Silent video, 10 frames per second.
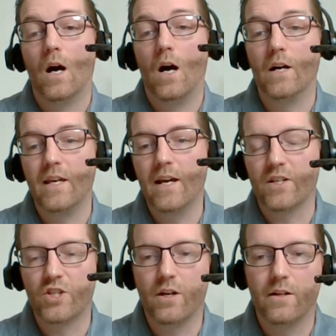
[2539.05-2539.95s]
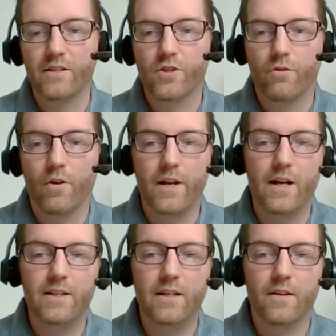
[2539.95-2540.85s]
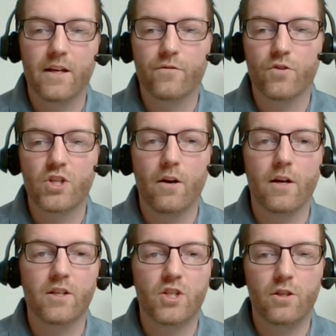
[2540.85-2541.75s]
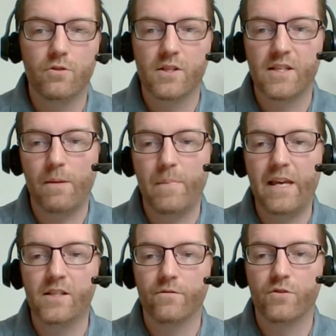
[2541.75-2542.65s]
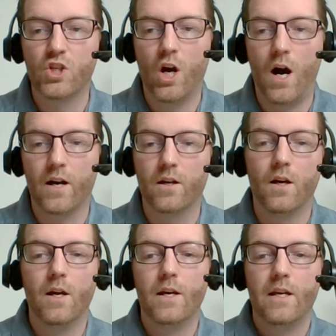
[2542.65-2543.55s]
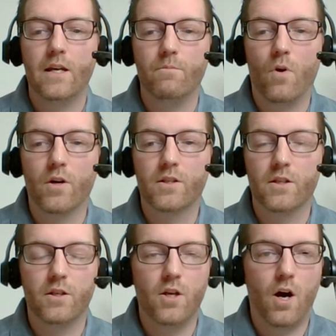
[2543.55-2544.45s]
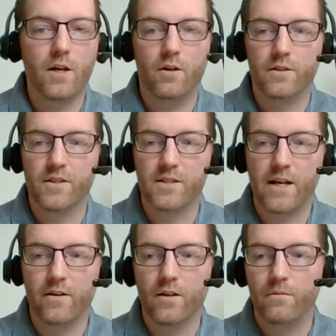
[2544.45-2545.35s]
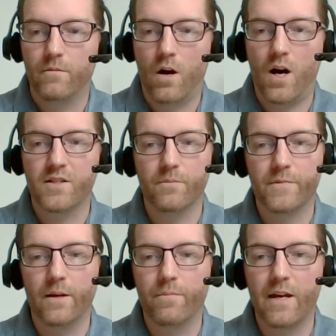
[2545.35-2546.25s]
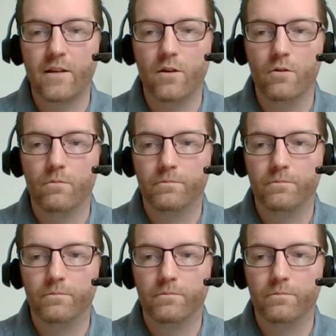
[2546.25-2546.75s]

Uh, yeah, Sharon, that's a great idea. Thanks for sharing. She uses a piece of chalk and marks a dot on the center. Awesome tip. Thank you.